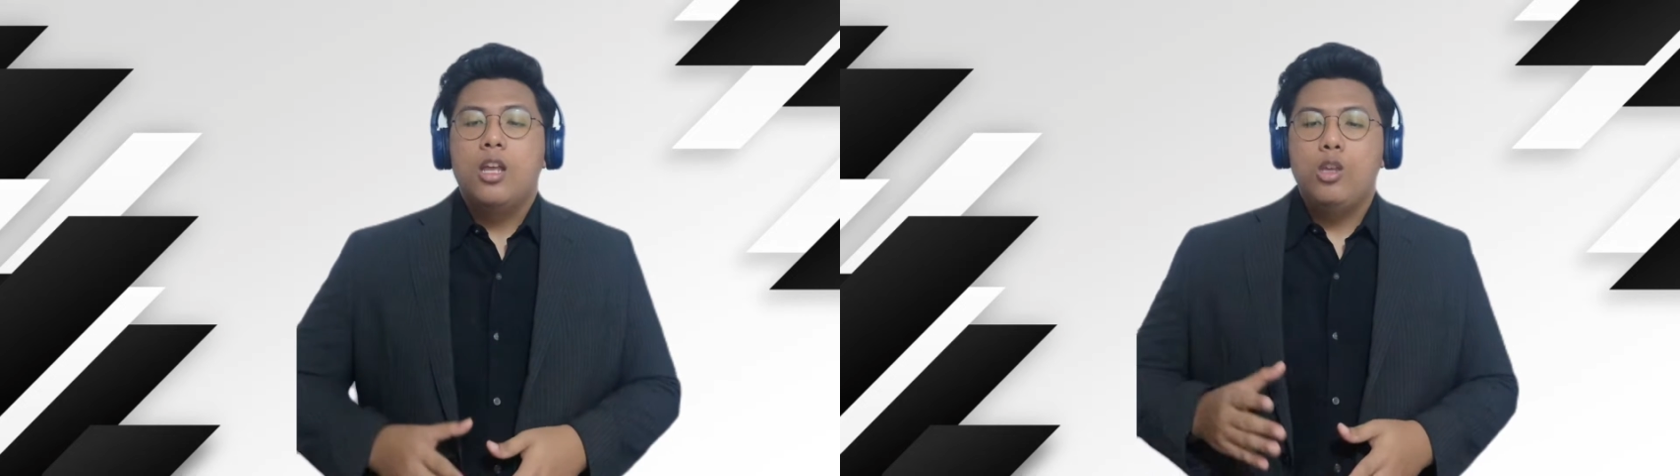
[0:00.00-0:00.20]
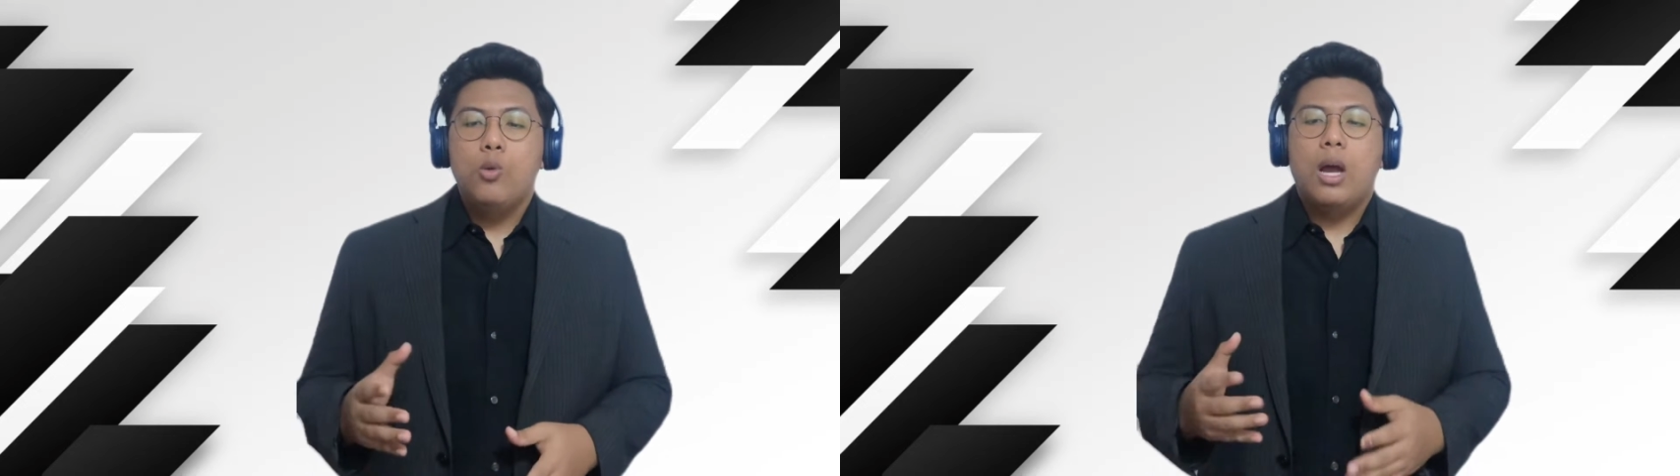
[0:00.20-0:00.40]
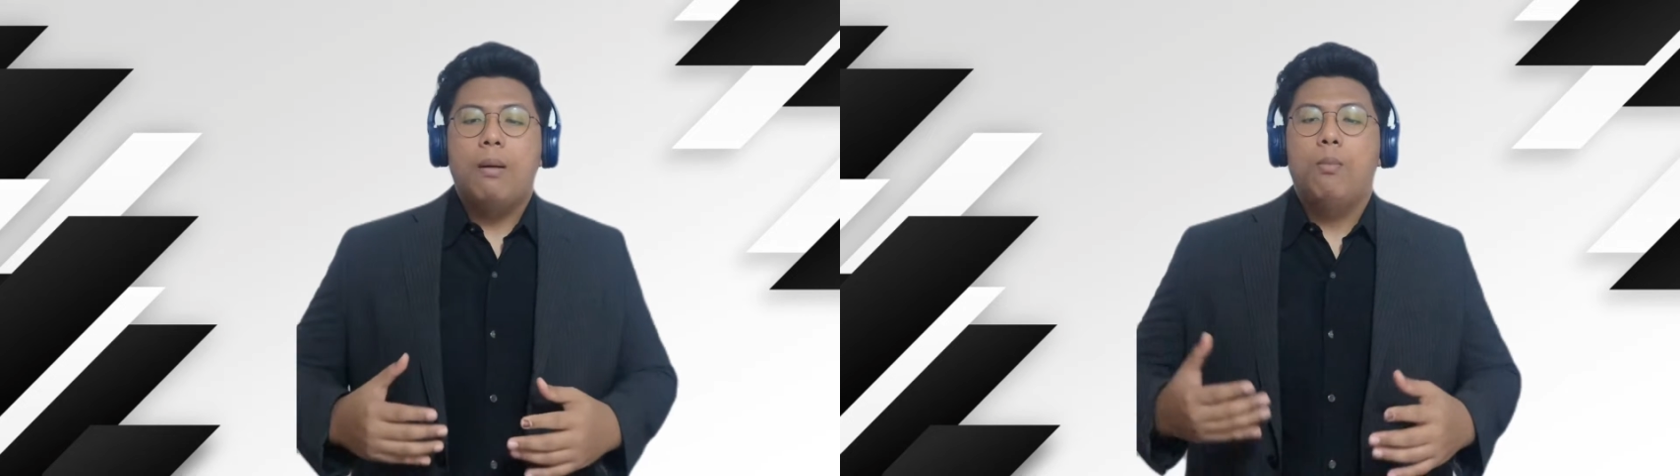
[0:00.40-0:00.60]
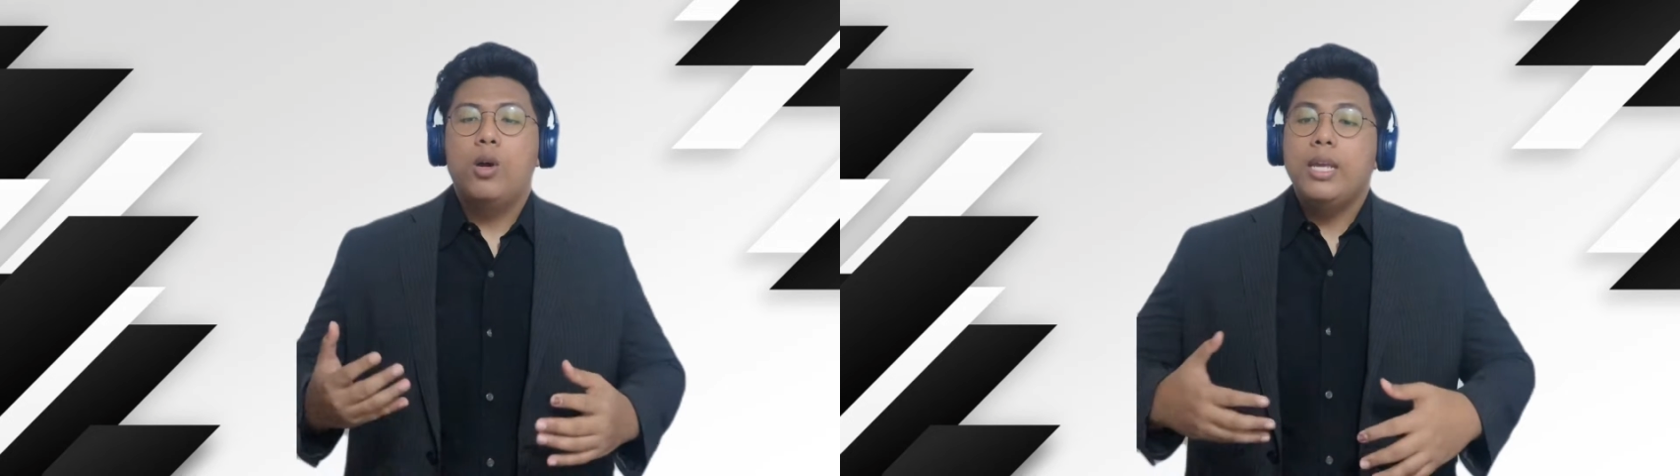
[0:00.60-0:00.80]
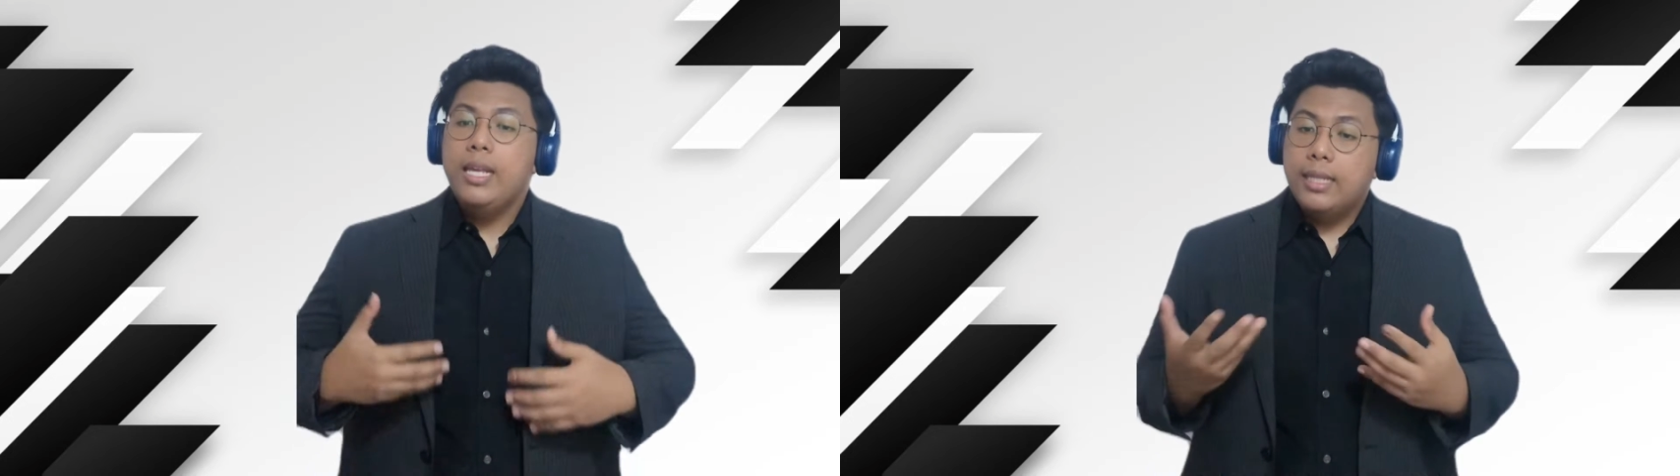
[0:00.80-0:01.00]
you are
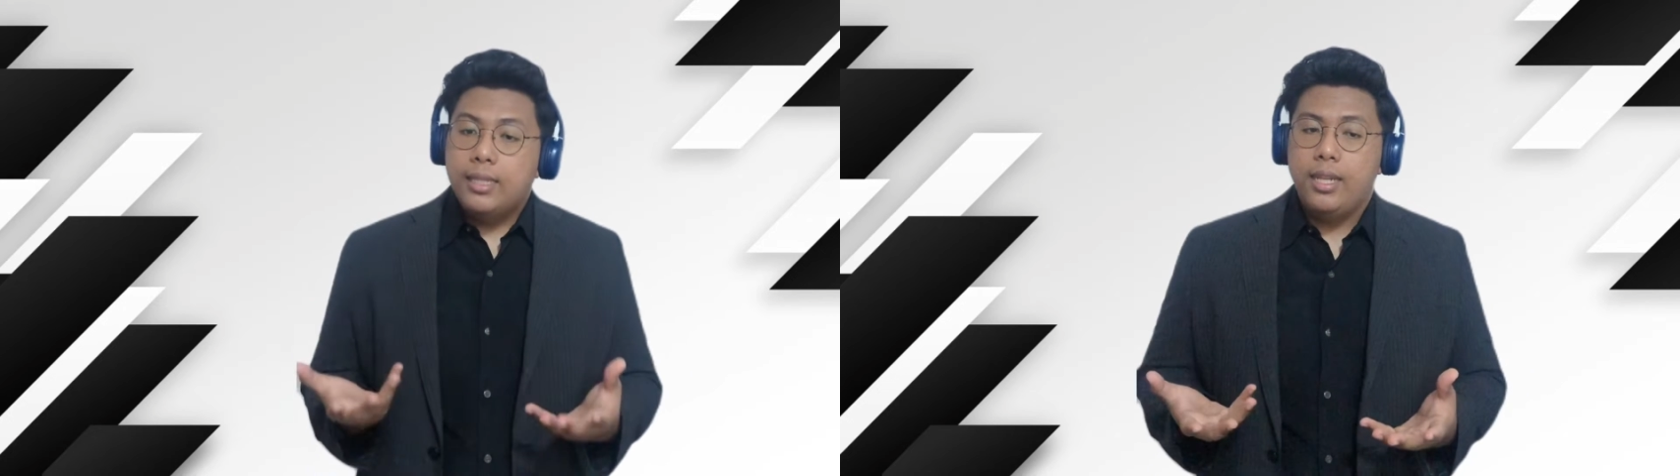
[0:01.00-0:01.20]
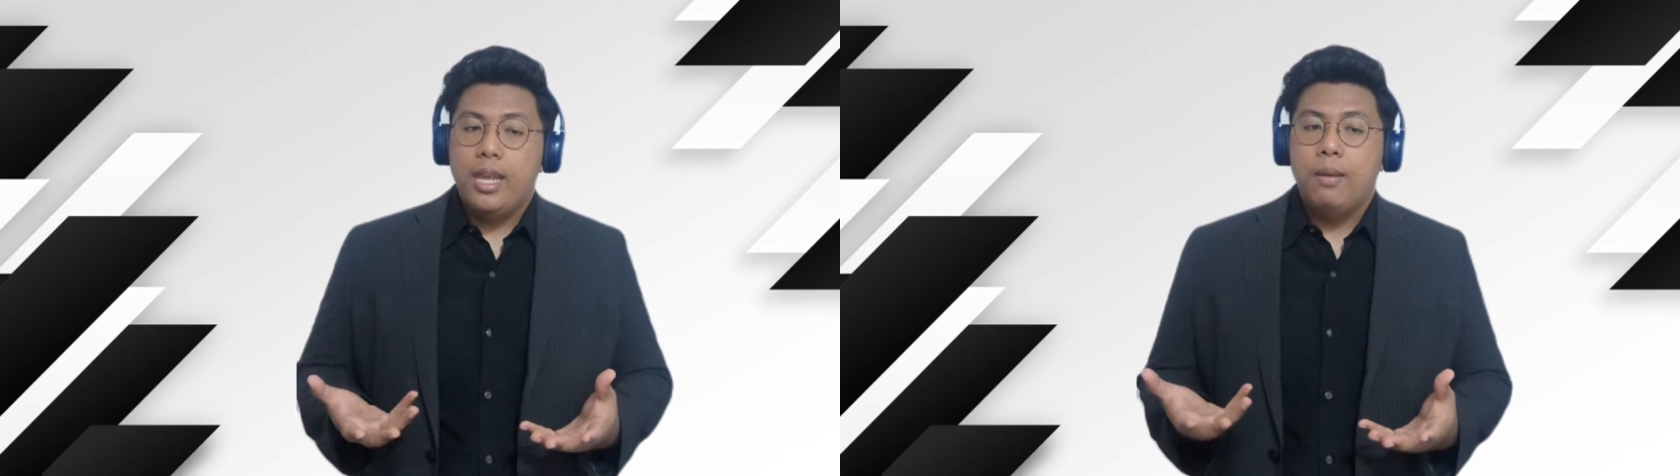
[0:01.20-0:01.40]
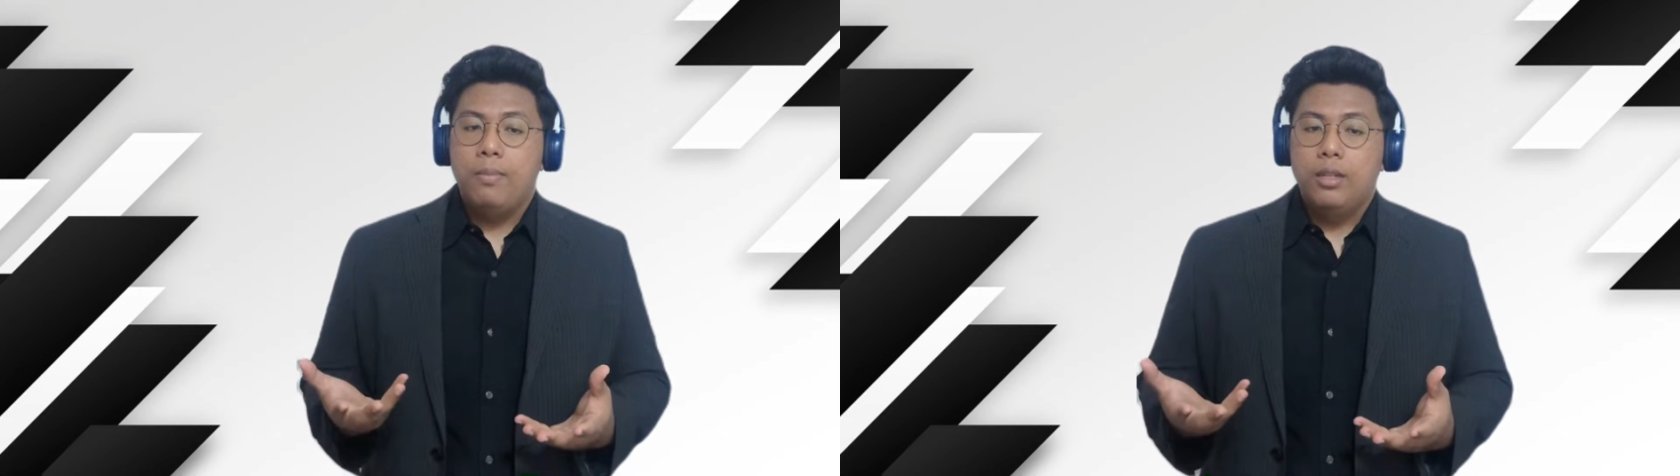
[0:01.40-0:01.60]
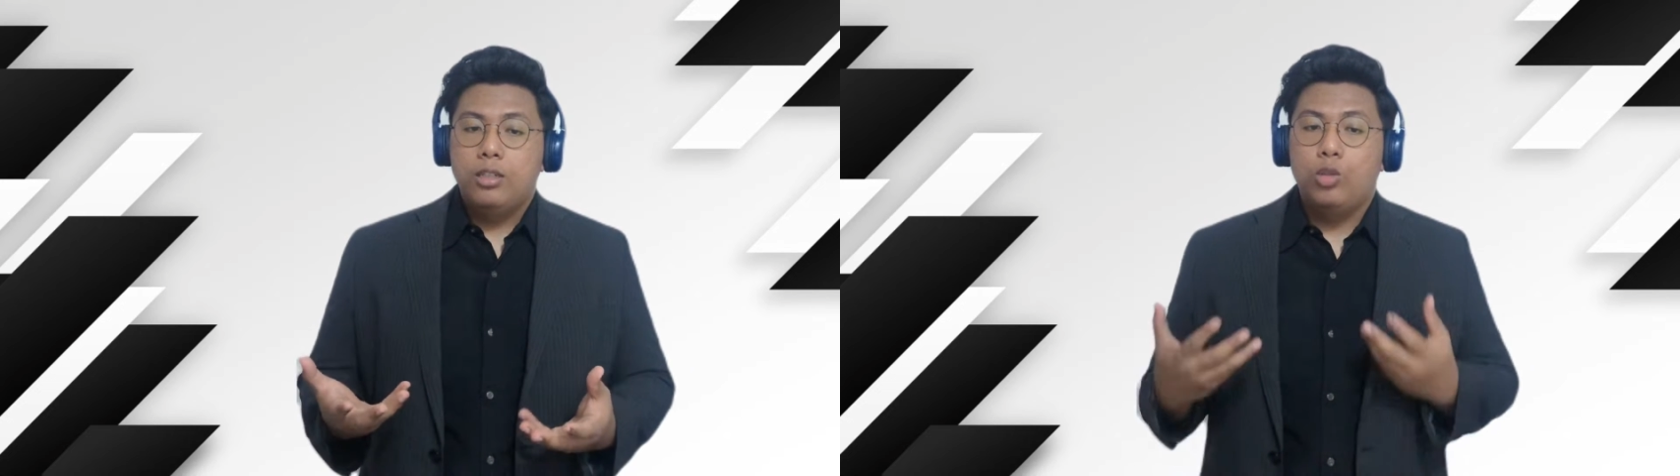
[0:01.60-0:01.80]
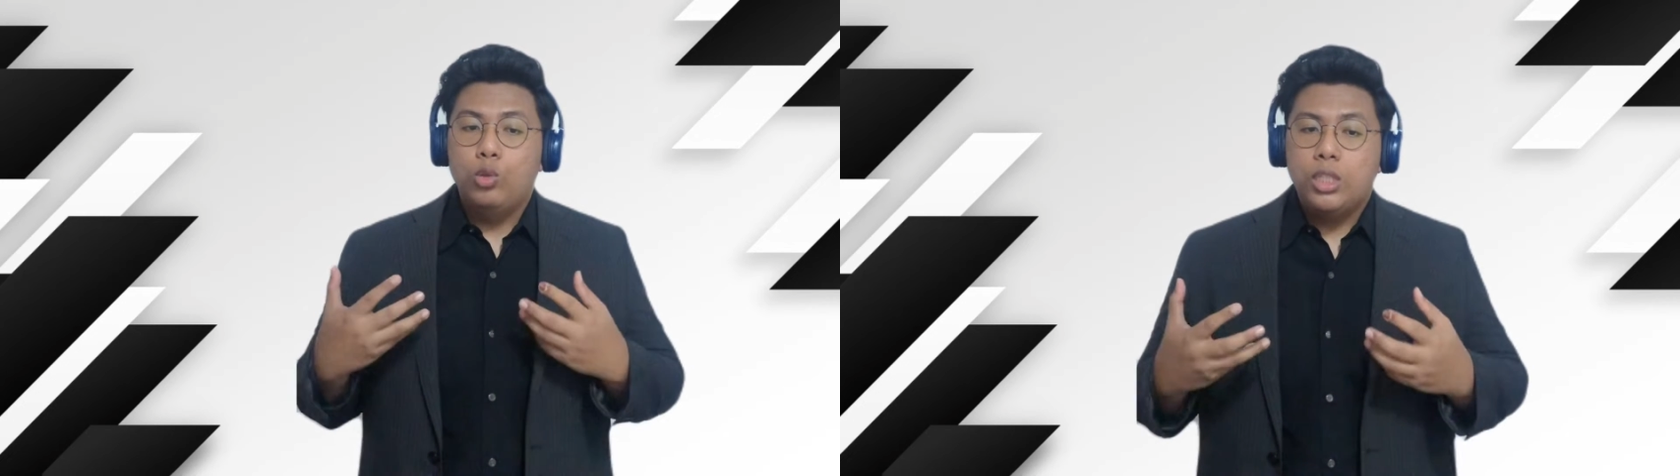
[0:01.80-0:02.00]
more easily
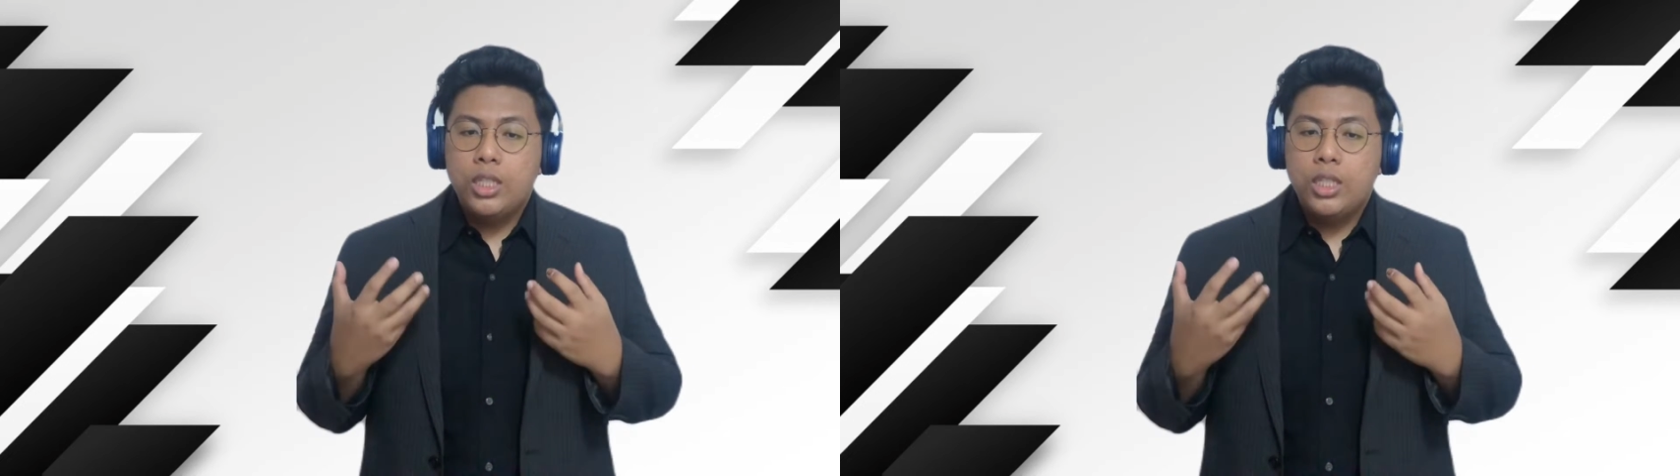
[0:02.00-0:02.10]
able to